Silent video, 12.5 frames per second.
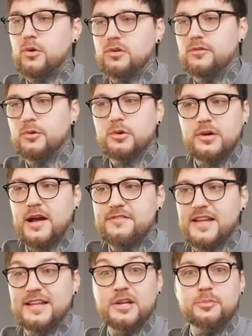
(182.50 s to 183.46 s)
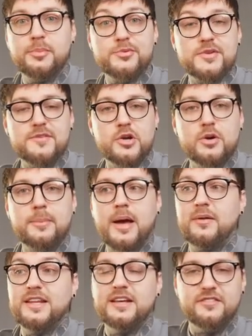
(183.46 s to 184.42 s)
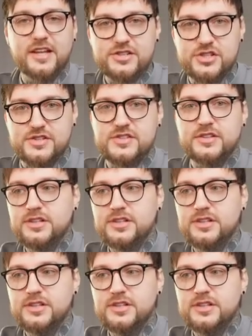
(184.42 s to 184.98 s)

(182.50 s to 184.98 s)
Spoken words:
World of Warcraft and then you post a video about League of Legends.